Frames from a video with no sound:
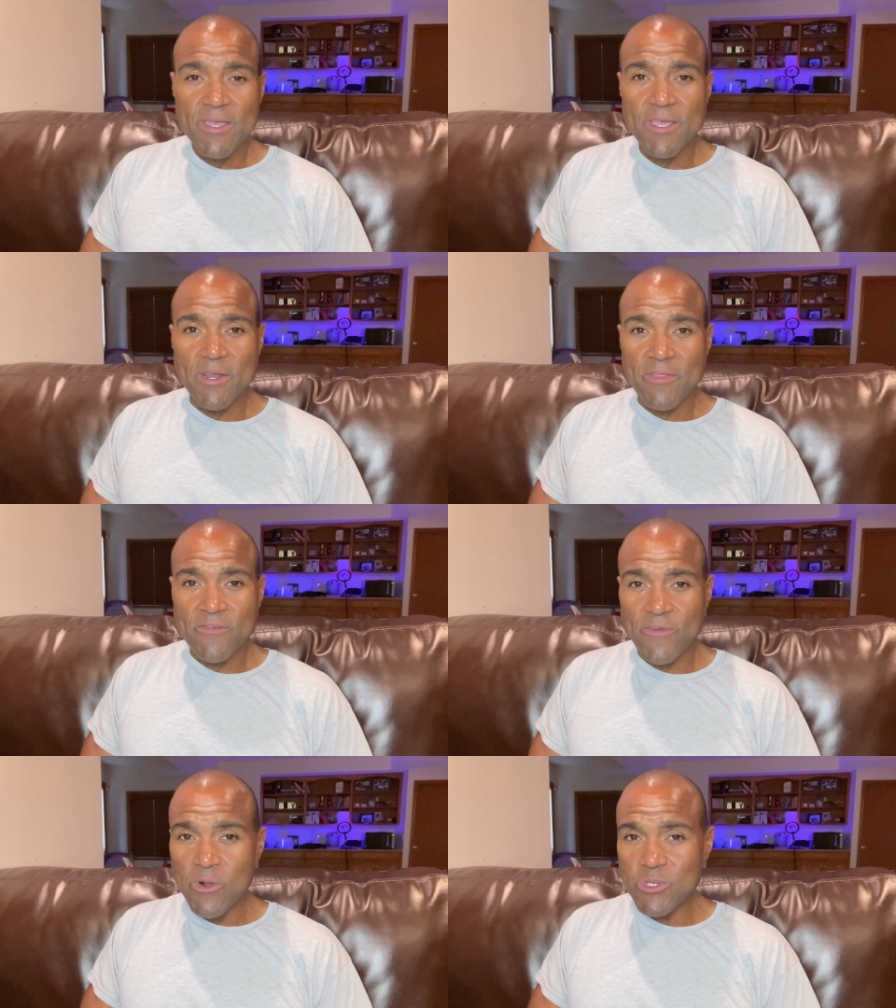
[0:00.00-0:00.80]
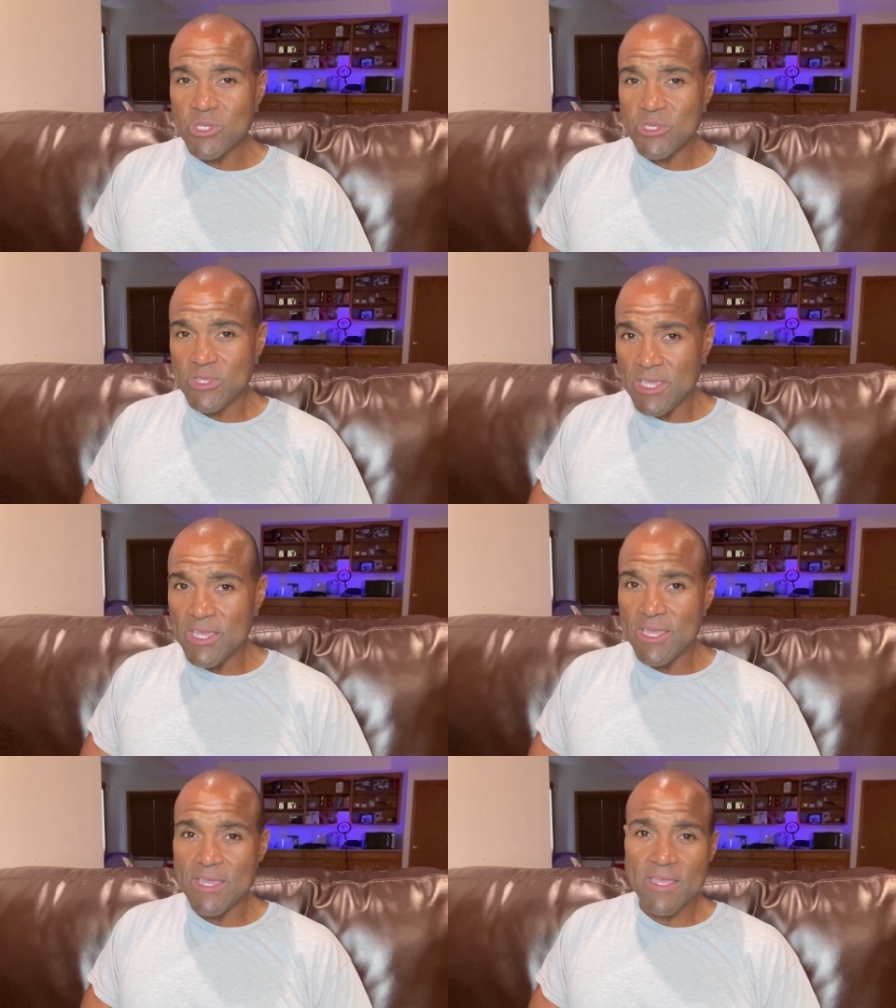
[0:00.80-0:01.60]
you know, the first
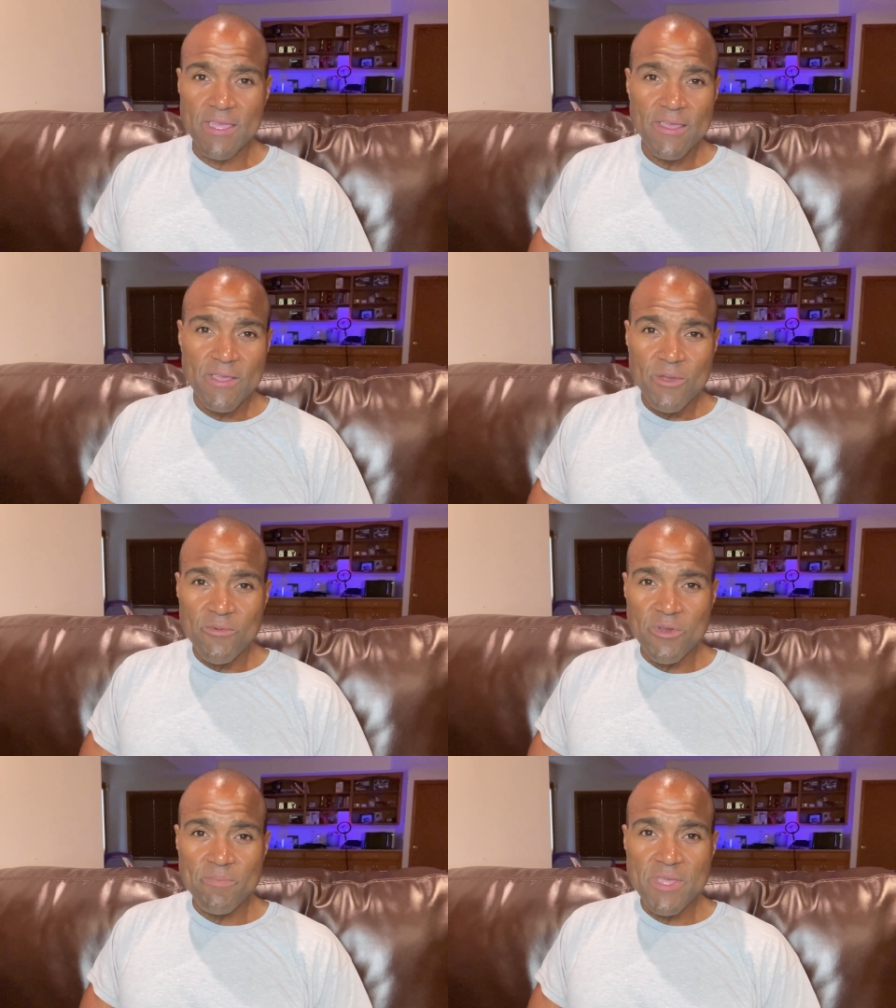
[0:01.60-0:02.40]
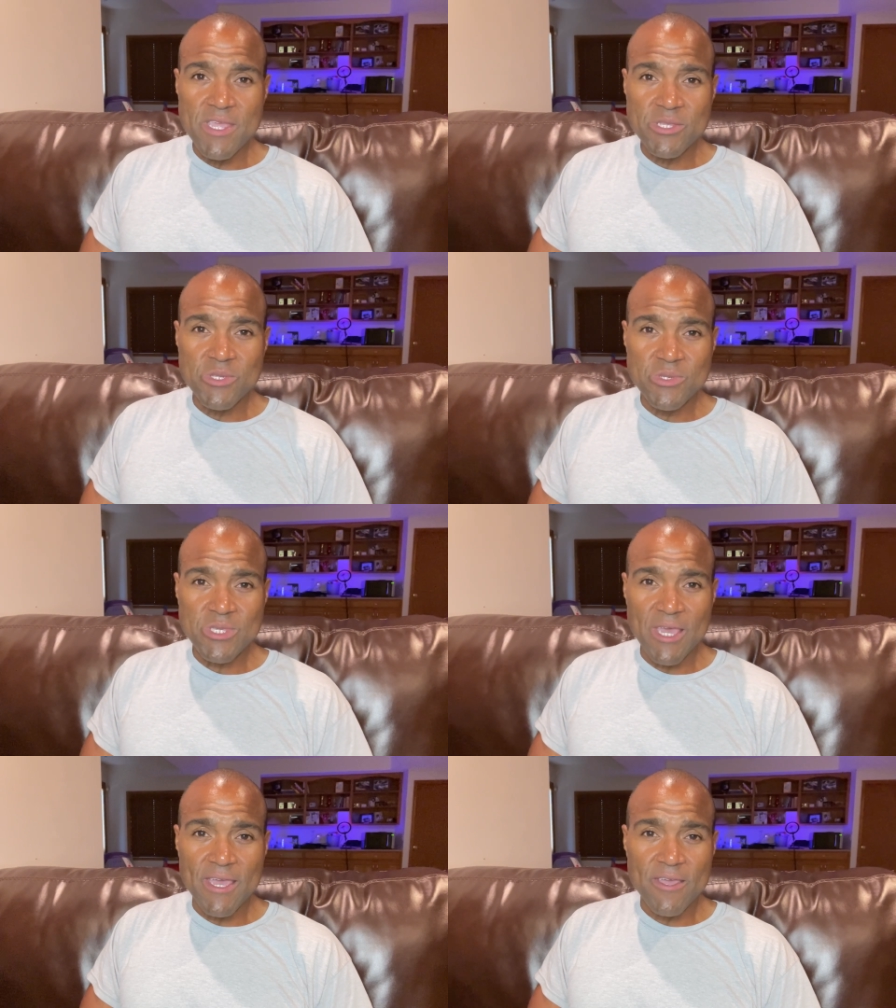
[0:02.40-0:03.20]
thing would be to
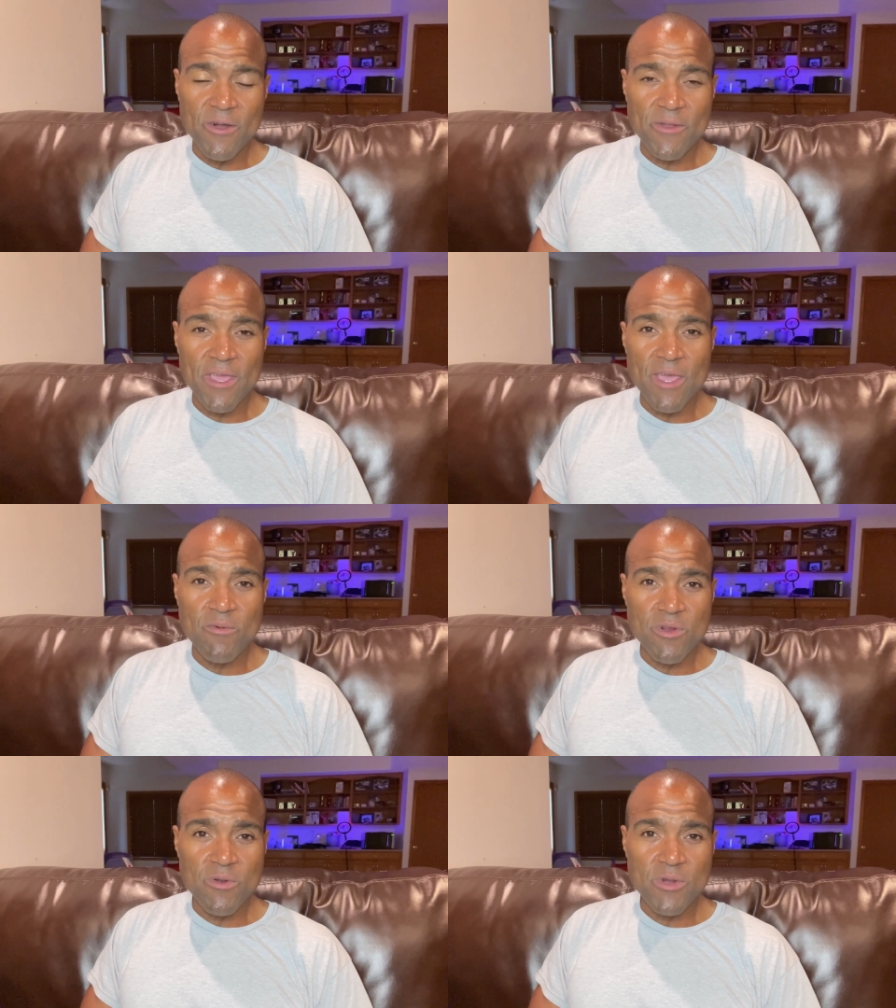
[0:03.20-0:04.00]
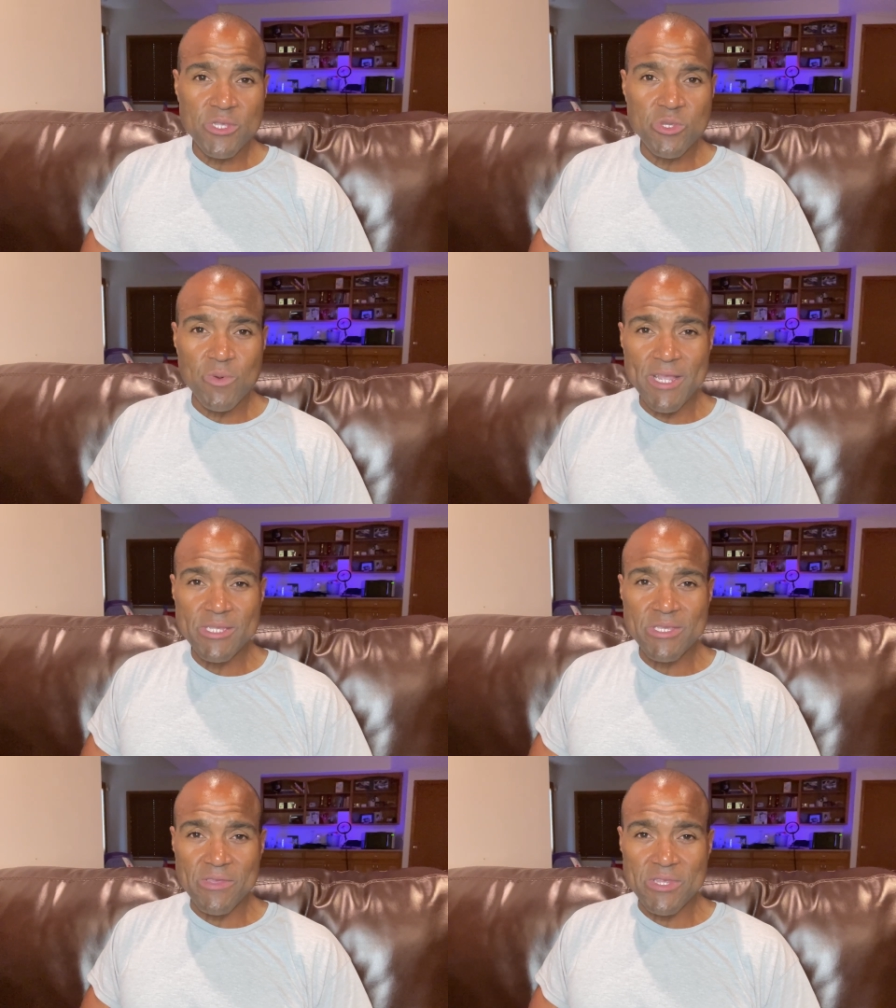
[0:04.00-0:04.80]
say, okay, we're going to wait
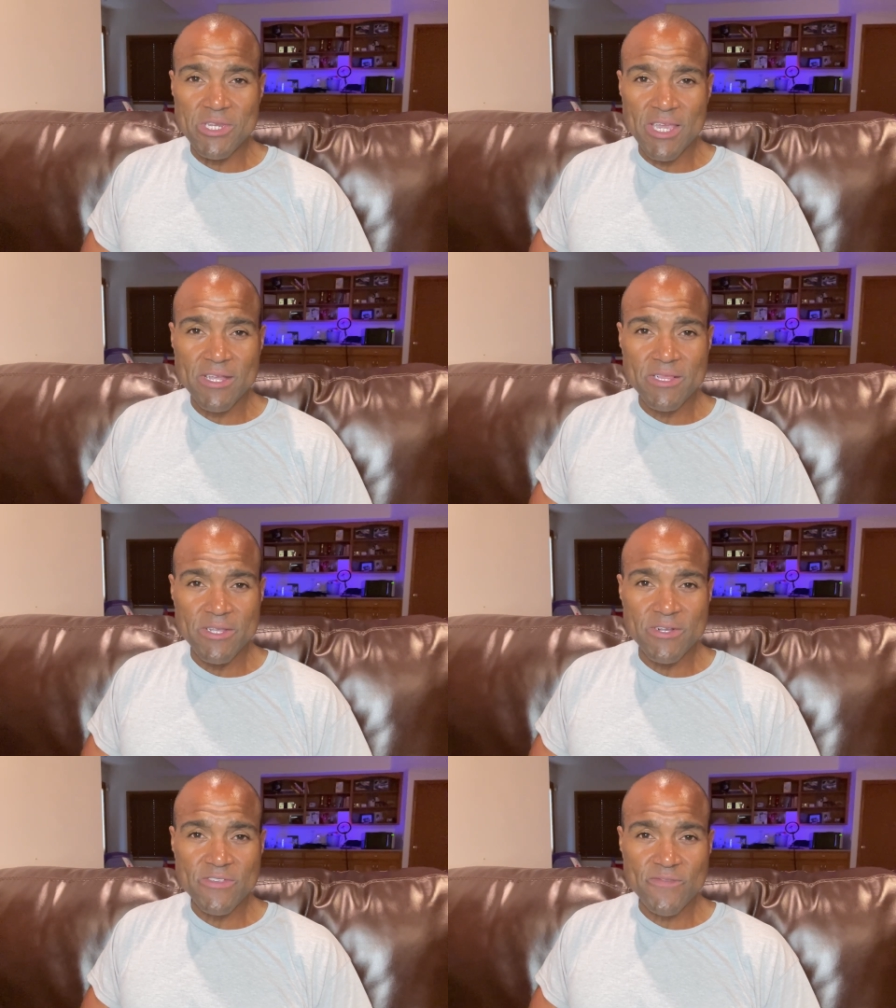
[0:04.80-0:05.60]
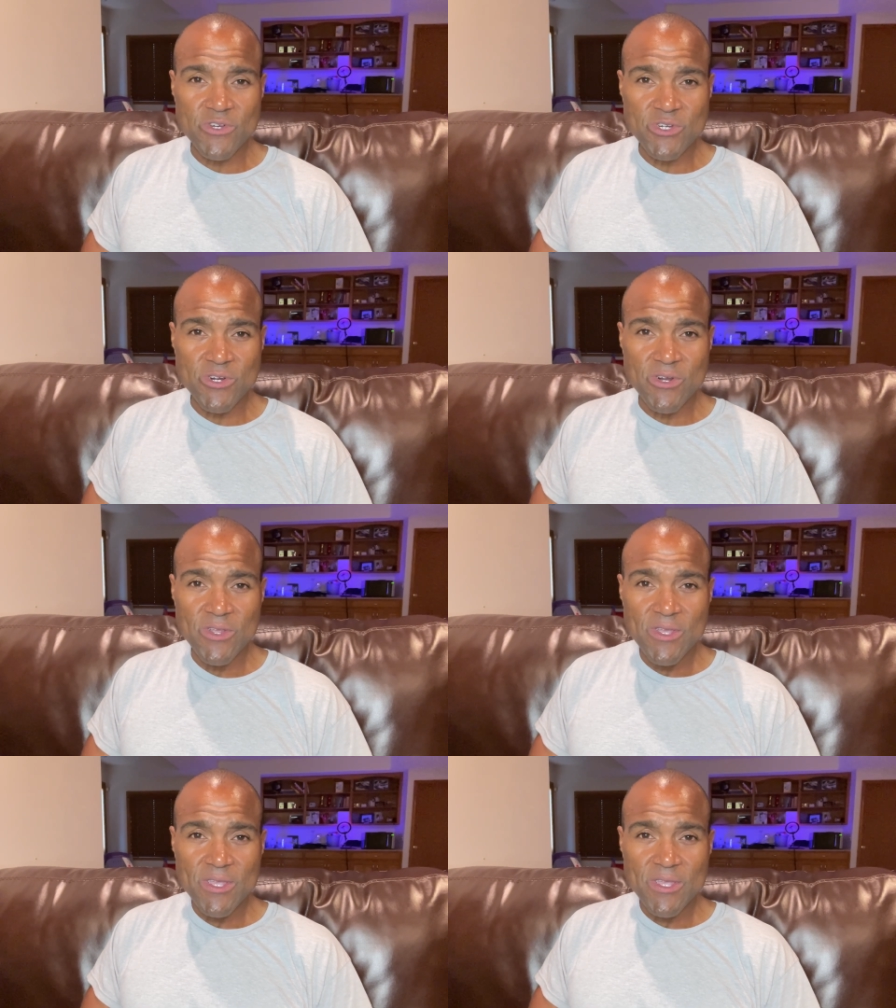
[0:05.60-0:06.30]
until the check clears for sure.